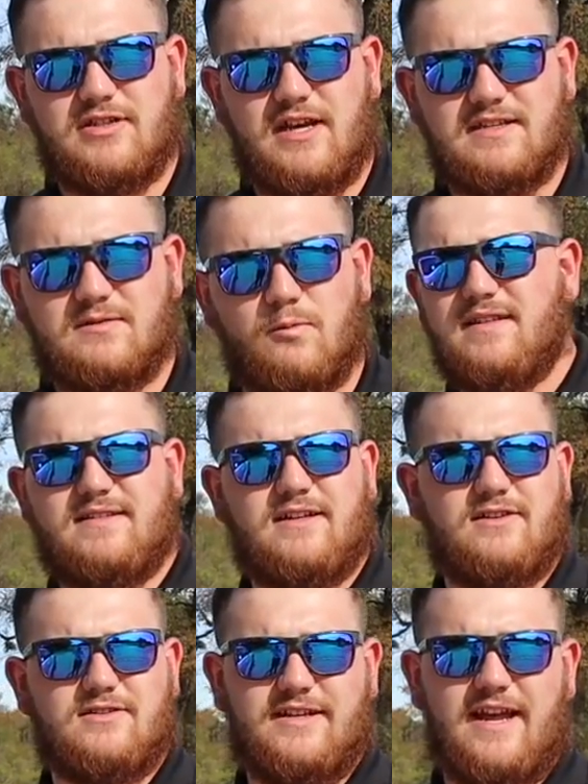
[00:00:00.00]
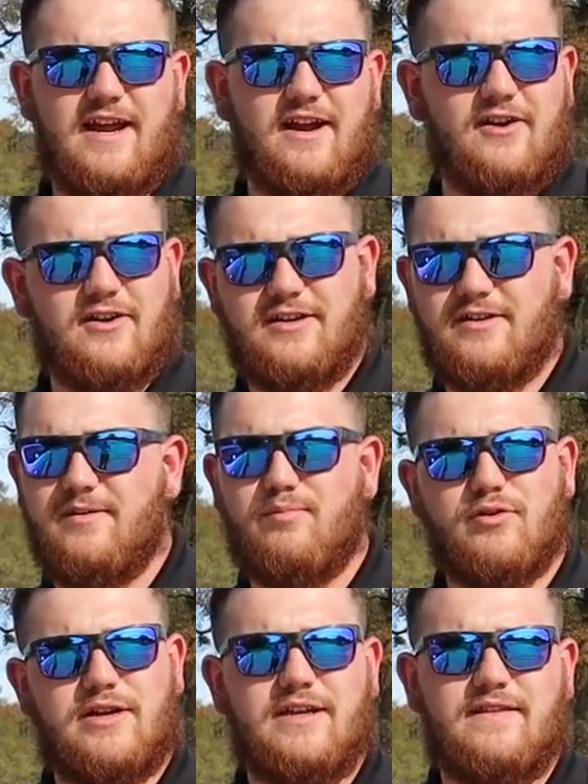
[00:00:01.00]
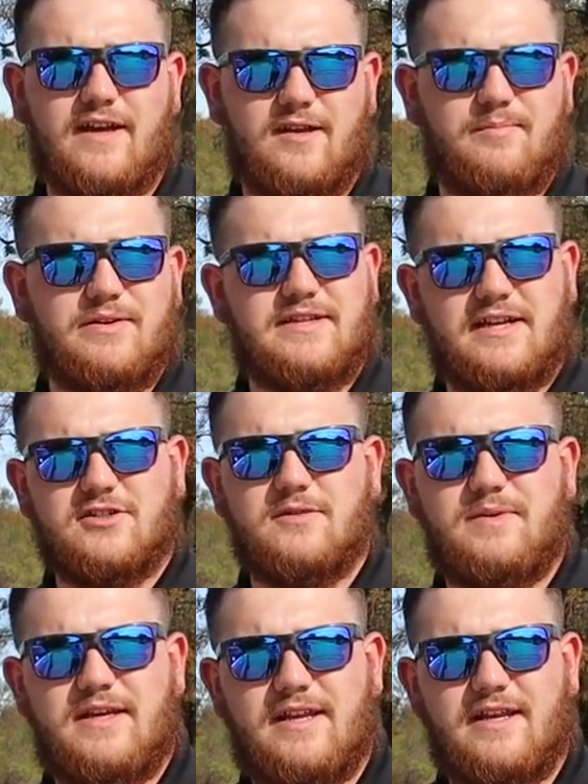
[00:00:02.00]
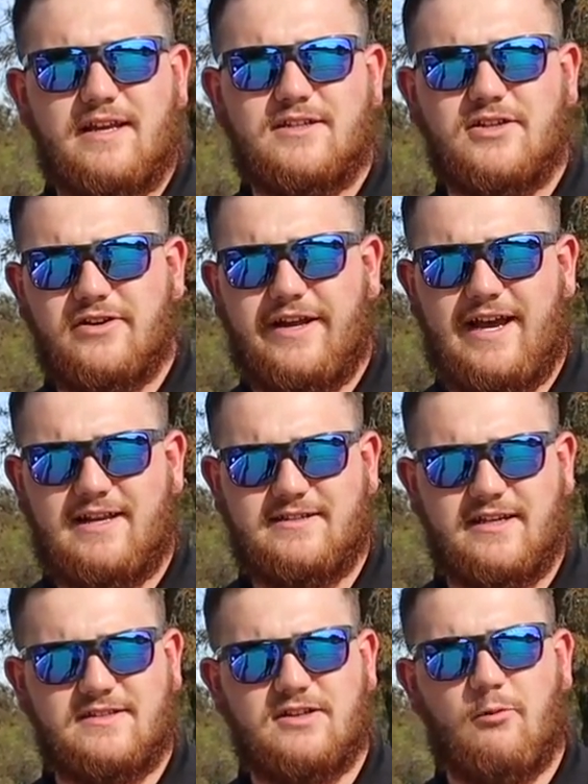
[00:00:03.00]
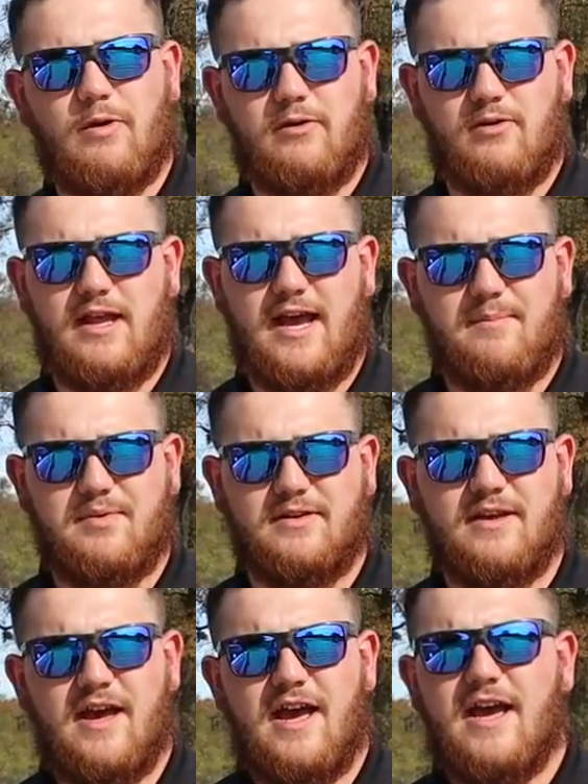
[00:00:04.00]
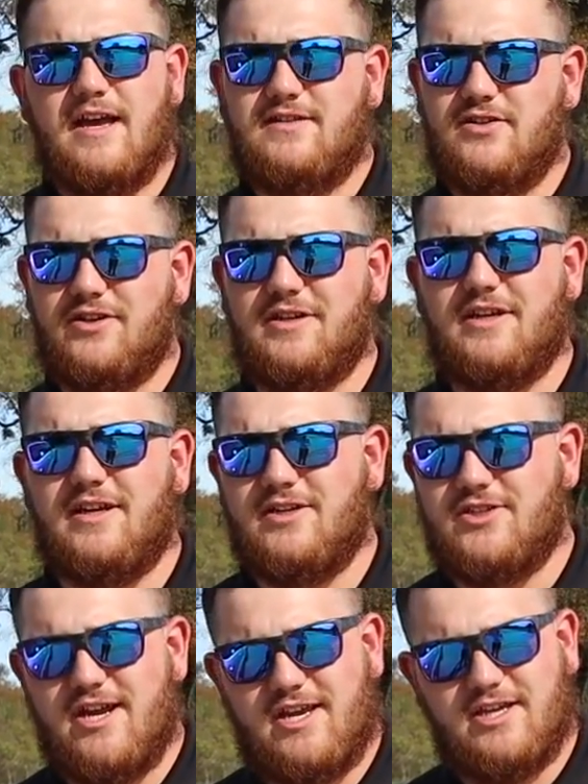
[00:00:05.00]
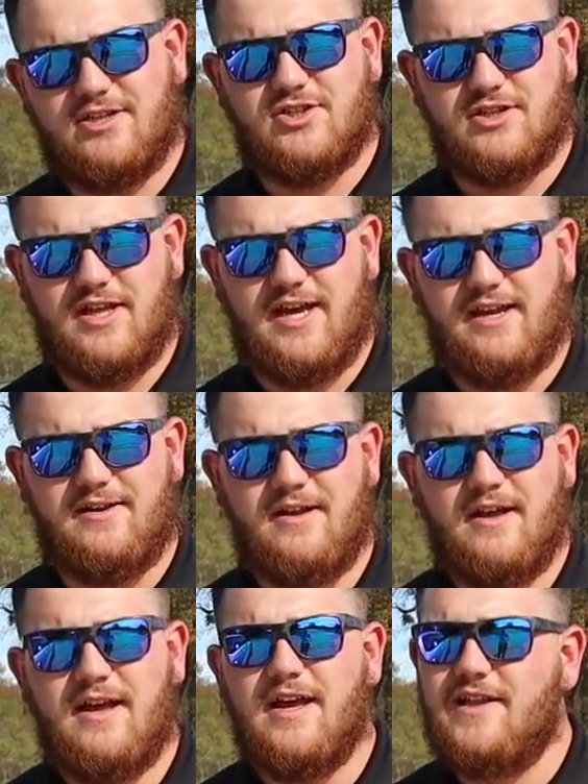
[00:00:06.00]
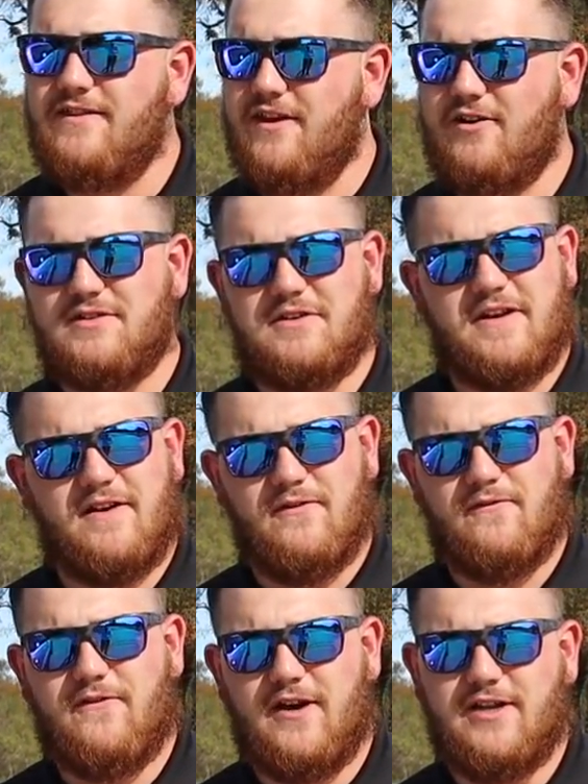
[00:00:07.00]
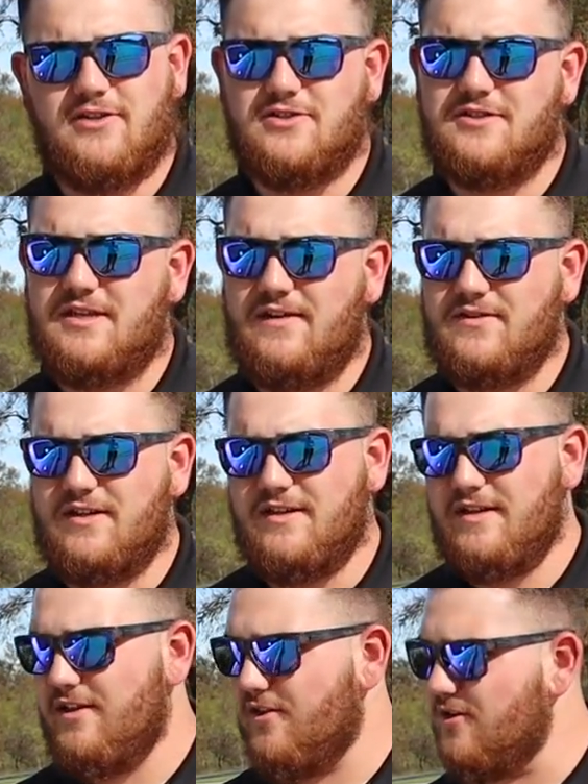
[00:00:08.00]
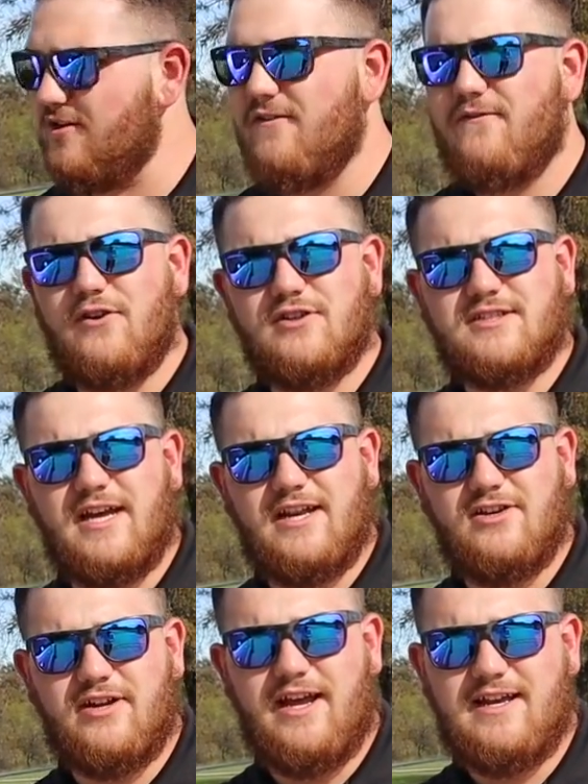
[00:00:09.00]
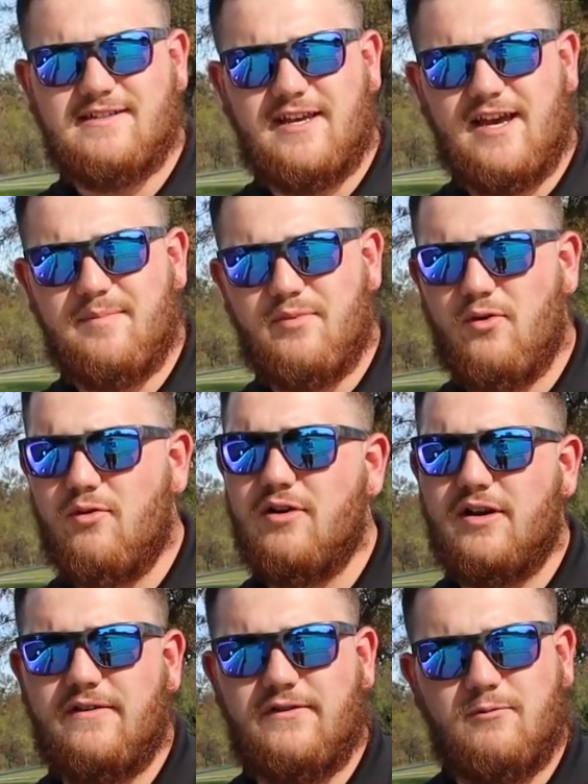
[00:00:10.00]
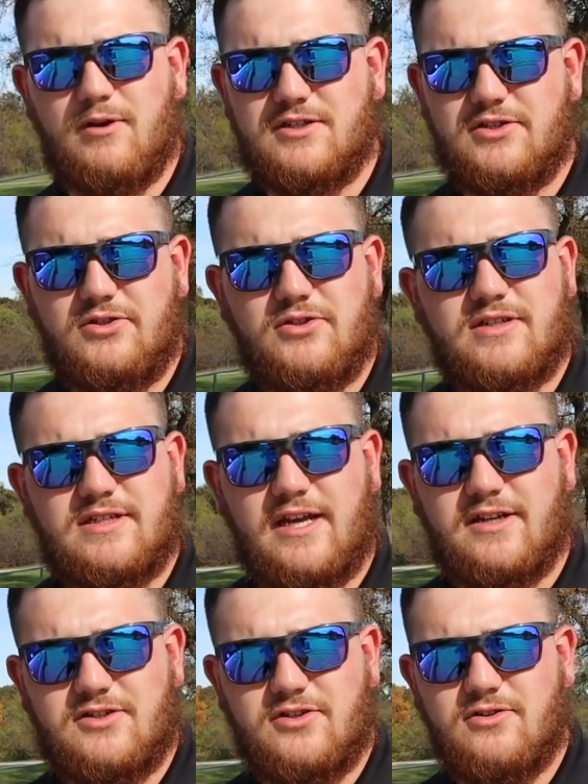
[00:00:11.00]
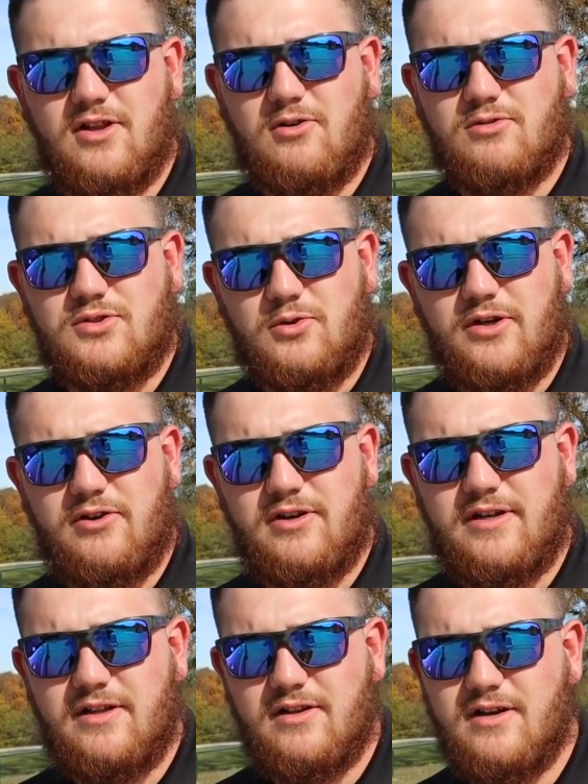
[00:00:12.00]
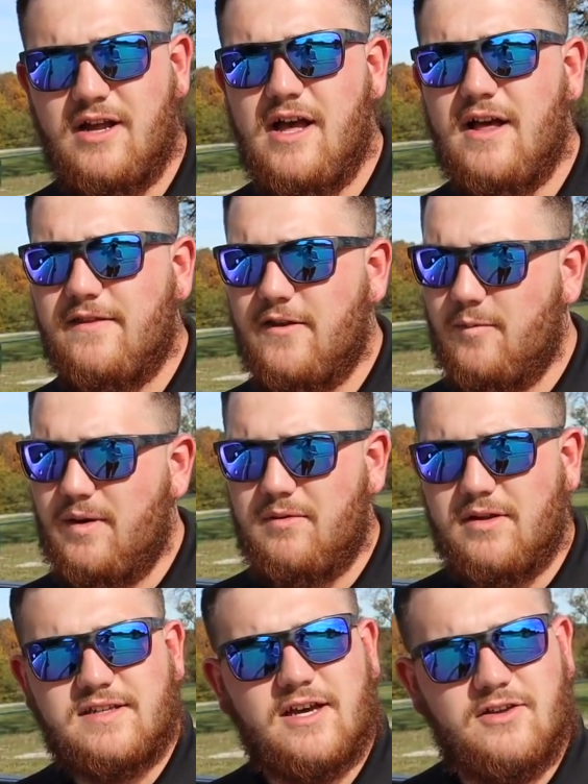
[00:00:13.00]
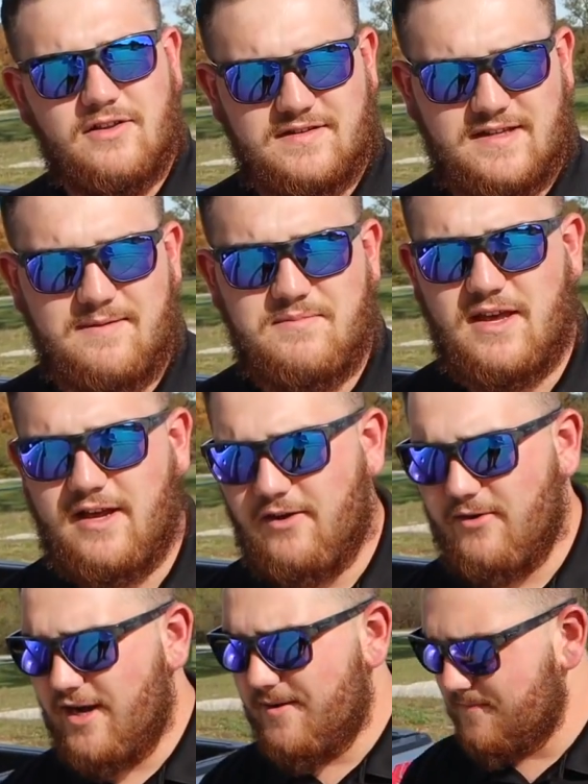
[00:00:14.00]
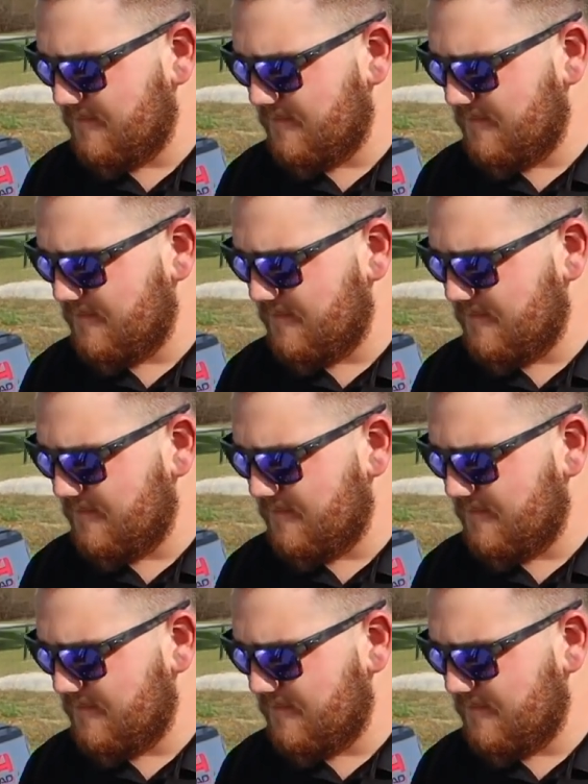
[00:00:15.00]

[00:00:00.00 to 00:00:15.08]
test, means there's air and debris that could potentially be getting into your gas tank. So what will happen is you're gonna get a check engine light. Those are never fun. You'll just have to either first tighten your gas cap, or if you want to, you can take it to your local Toyota dealer. They'll be able to tell you the same thing, all right?